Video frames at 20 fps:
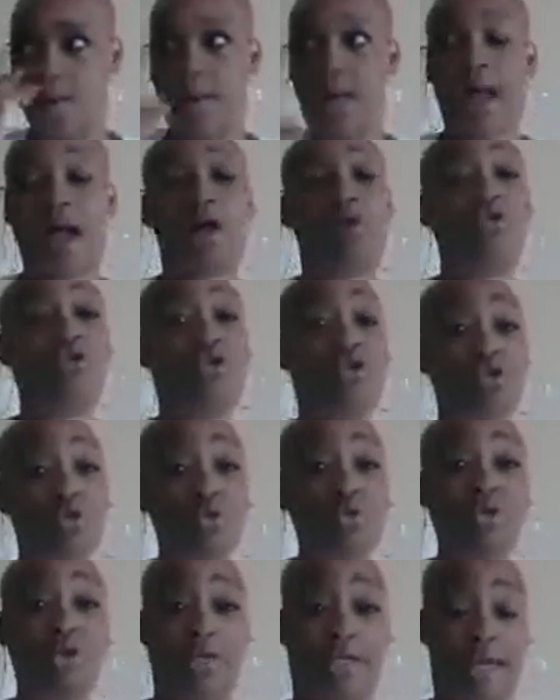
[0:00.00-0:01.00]
how
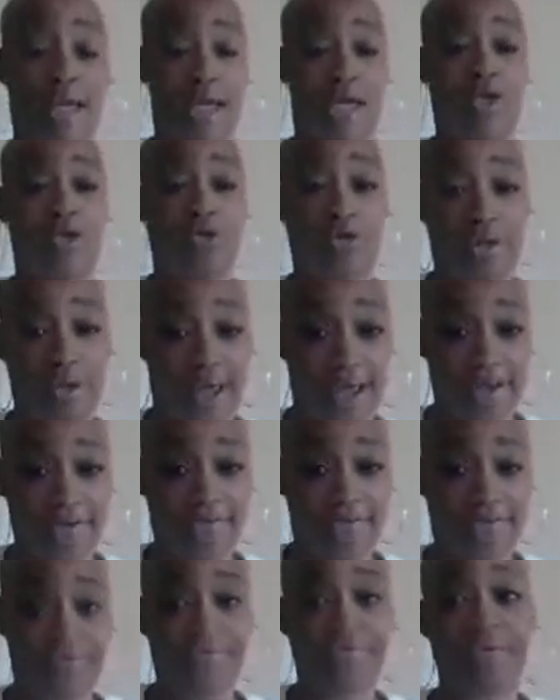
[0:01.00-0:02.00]
you look at your
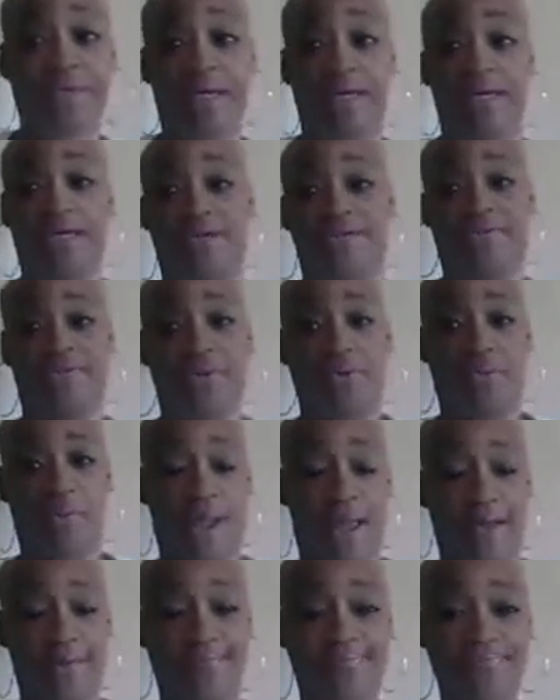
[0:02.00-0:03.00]
life in a different
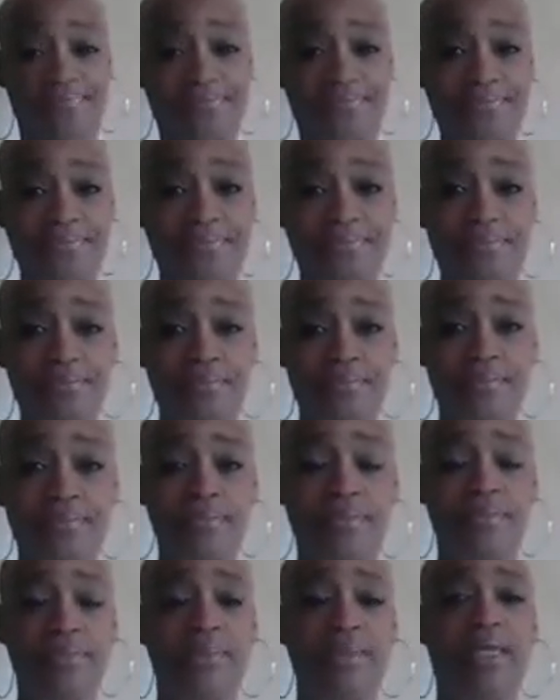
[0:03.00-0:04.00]
way.
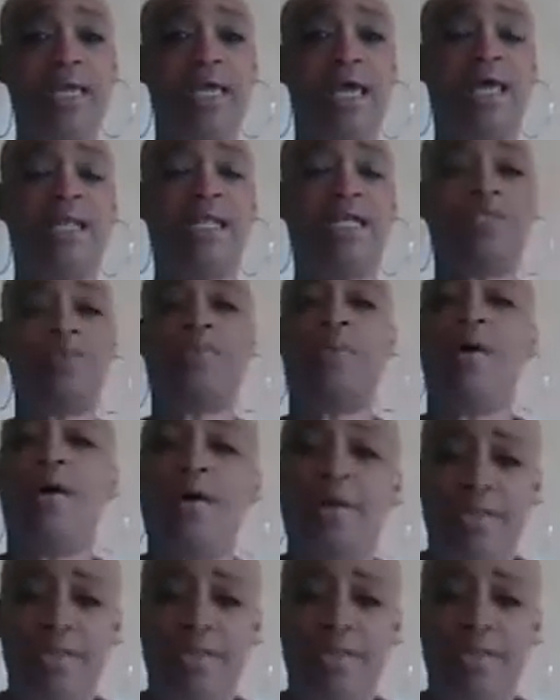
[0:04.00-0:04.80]
And that's part